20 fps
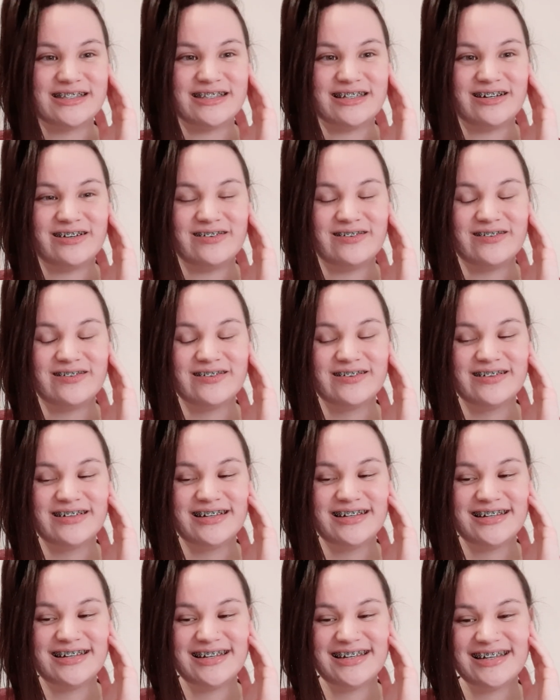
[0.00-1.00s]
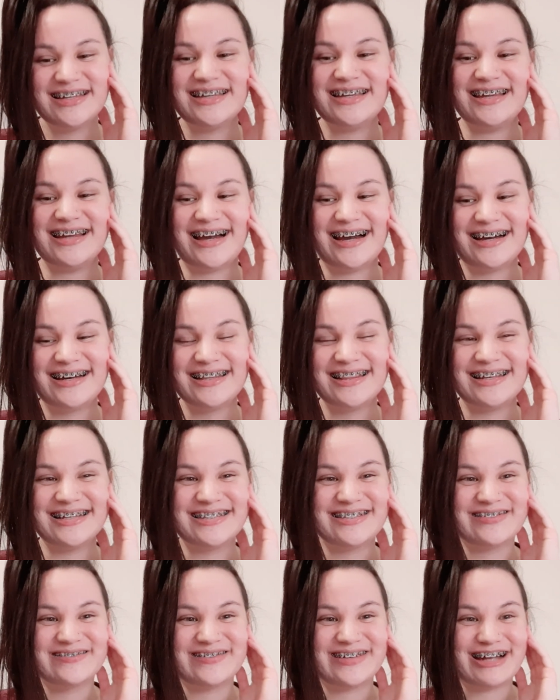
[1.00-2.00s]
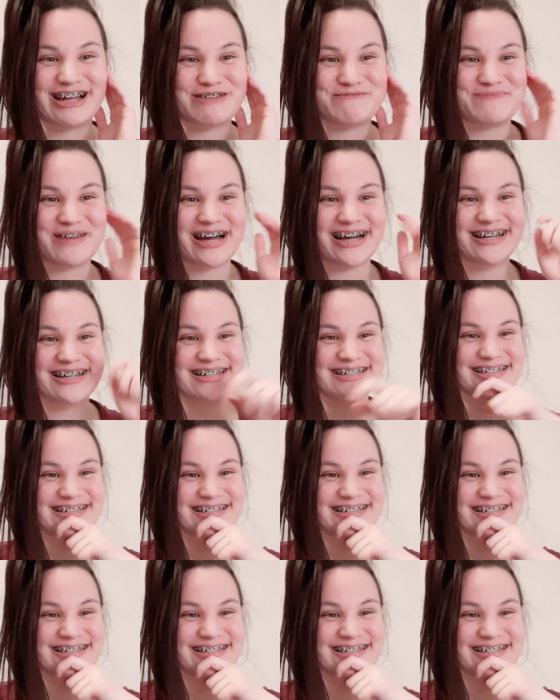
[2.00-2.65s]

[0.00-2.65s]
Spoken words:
So yeah, that's where I am at.